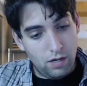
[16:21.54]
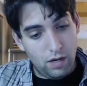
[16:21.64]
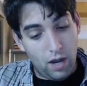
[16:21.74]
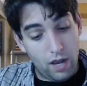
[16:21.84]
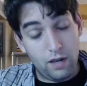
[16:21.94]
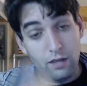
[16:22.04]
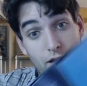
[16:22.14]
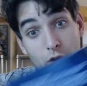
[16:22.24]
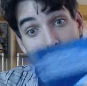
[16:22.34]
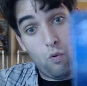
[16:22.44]
And
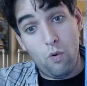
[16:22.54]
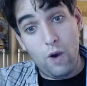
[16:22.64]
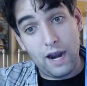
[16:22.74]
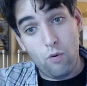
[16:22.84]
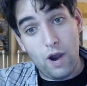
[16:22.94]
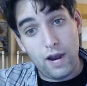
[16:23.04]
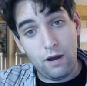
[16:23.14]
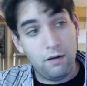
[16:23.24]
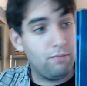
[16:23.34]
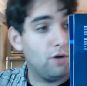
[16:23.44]
the Waka
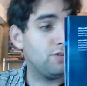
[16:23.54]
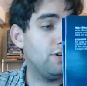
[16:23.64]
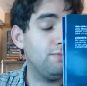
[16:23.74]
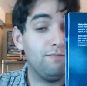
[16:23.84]
Waka poster.